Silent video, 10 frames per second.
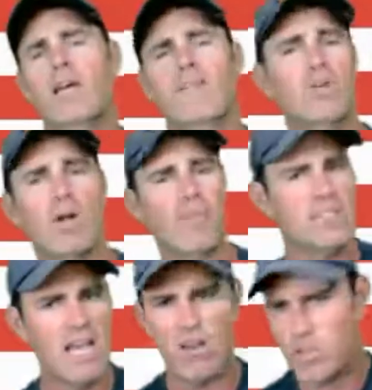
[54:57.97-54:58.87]
If you don't have a
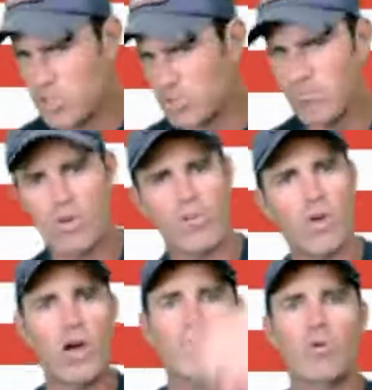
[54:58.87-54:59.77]
towel, you just move
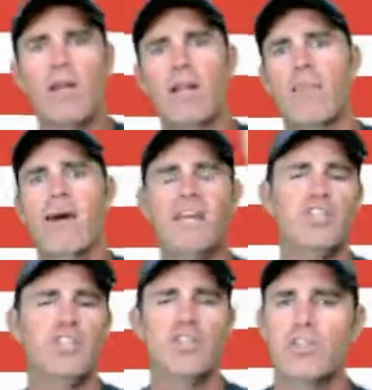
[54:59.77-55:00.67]
your arm around.
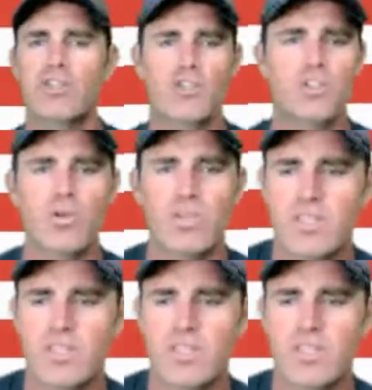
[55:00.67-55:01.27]
Imagine you're just doing